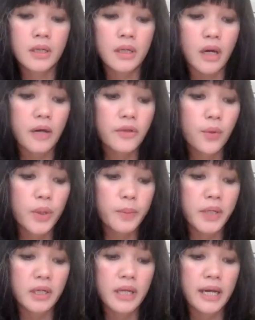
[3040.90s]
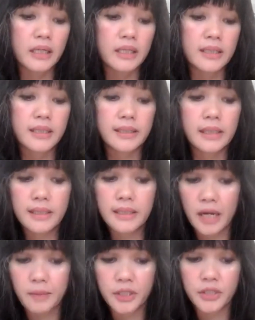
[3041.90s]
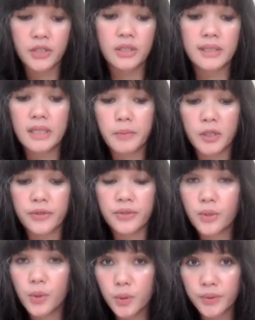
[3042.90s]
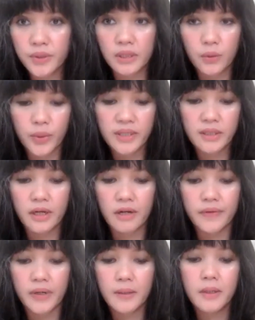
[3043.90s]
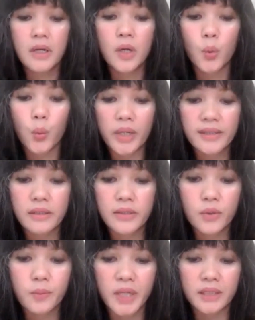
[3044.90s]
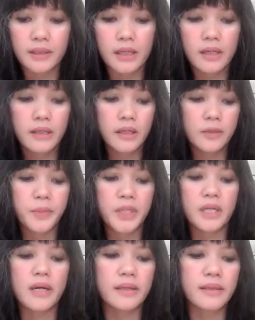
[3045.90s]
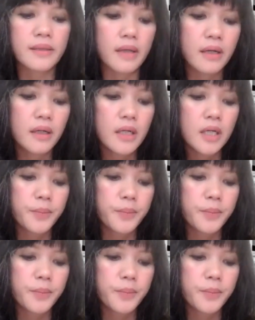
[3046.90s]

other women had established similar schools in West Java, West Sumatra, and Minahasa,